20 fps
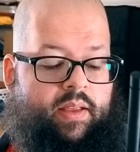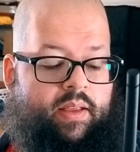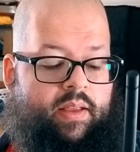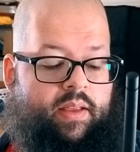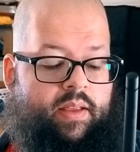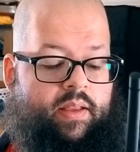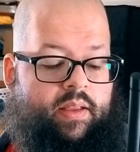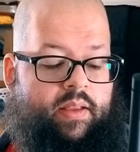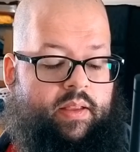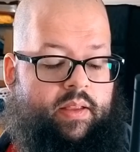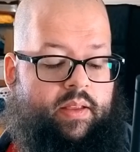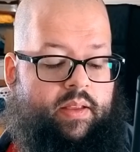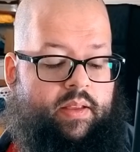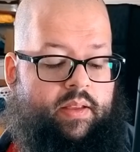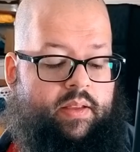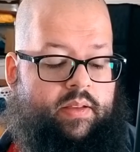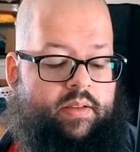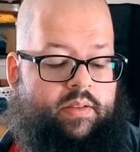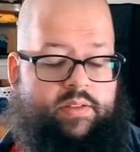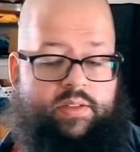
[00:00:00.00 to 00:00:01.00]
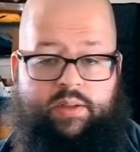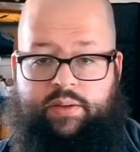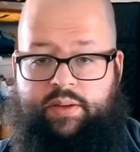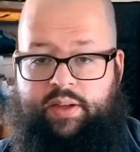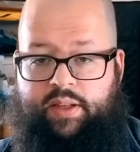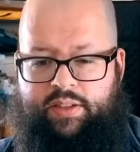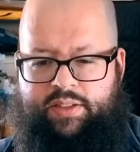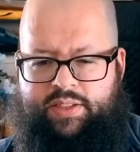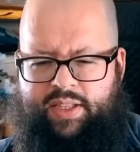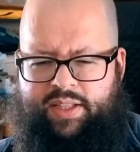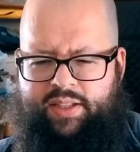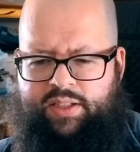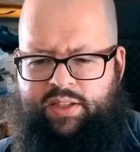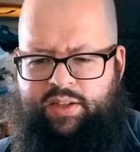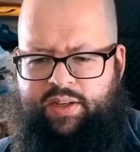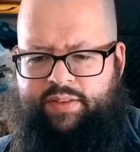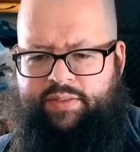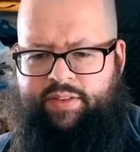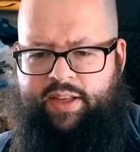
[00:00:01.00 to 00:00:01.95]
Uh, so it looks like they